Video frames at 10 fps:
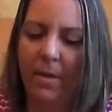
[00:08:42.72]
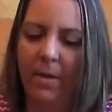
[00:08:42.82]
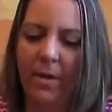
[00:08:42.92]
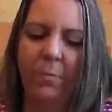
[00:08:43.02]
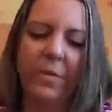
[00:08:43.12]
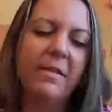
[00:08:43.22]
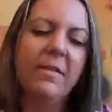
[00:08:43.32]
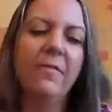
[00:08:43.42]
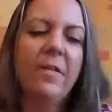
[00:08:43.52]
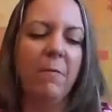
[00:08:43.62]
a little
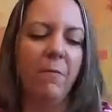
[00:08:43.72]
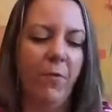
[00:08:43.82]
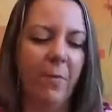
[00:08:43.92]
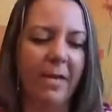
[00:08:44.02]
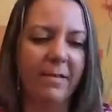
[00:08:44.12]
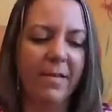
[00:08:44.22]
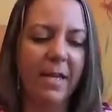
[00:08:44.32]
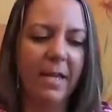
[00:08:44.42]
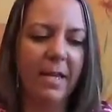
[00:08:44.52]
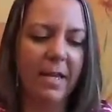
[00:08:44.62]
piece of tape for my
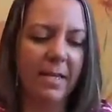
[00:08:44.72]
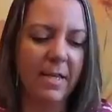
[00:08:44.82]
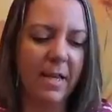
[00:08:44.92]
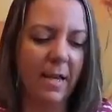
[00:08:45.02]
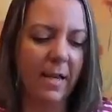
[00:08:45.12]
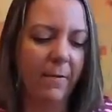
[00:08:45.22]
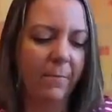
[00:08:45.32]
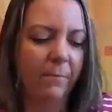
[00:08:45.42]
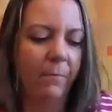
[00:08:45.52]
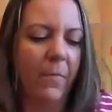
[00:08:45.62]
second
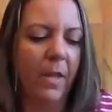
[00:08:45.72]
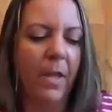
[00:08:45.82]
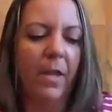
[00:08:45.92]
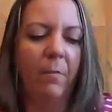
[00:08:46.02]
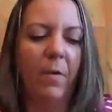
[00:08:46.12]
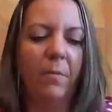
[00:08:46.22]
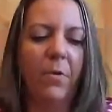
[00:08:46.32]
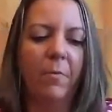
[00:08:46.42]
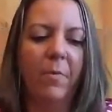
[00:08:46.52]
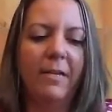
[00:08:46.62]
antenna. I'm gonna
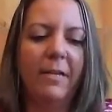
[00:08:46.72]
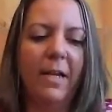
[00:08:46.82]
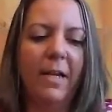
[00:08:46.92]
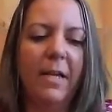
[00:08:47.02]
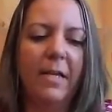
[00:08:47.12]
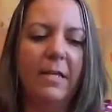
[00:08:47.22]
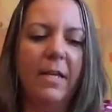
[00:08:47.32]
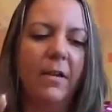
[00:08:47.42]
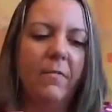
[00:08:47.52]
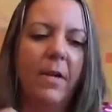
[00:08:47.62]
put my second
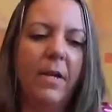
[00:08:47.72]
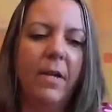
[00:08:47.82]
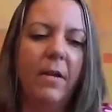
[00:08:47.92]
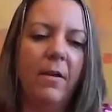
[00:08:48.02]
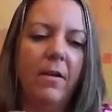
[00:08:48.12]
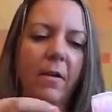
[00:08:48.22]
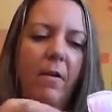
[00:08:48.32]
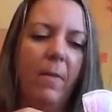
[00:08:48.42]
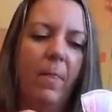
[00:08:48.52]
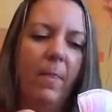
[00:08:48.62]
antenna right there.
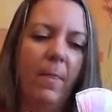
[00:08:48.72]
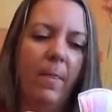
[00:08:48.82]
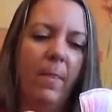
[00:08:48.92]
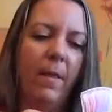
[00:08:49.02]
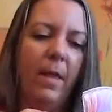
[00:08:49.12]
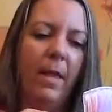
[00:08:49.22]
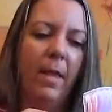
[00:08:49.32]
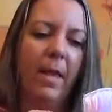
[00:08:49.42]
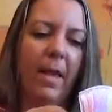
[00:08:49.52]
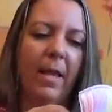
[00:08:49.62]

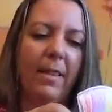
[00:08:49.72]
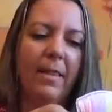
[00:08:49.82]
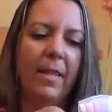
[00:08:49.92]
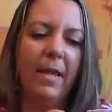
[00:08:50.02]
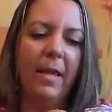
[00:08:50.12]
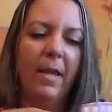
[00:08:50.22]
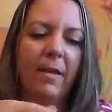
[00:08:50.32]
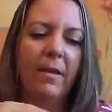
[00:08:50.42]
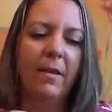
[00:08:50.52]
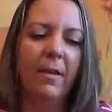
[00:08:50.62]
And
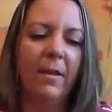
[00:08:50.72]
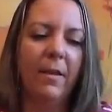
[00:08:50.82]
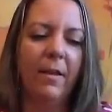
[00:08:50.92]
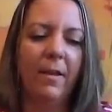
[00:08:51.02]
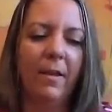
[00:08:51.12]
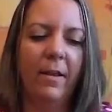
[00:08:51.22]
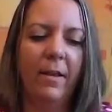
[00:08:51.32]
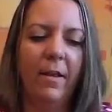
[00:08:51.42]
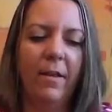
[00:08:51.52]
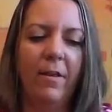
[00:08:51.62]
then
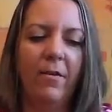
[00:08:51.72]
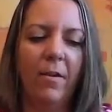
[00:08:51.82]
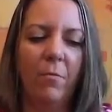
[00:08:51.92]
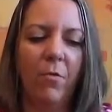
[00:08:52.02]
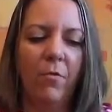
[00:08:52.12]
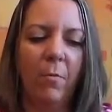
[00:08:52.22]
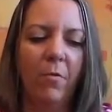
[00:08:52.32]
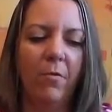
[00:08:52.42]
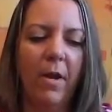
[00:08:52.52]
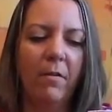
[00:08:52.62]
you can move them
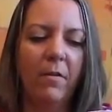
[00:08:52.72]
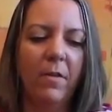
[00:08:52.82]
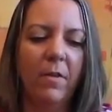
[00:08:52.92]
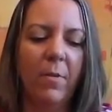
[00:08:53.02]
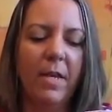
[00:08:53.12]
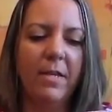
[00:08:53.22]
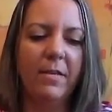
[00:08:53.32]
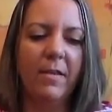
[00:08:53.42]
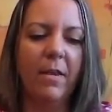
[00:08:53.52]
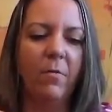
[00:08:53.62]
around a little bit,
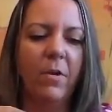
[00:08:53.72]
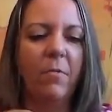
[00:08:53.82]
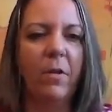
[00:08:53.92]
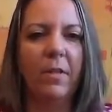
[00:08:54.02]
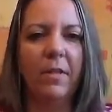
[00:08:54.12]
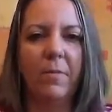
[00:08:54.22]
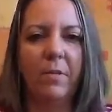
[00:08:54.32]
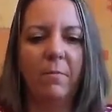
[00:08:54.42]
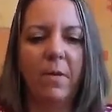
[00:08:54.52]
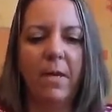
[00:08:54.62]
decide where you want them
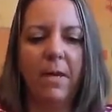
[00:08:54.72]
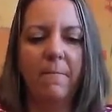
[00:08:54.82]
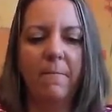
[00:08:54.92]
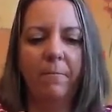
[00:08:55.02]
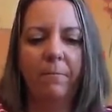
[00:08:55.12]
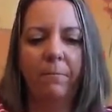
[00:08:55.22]
to be.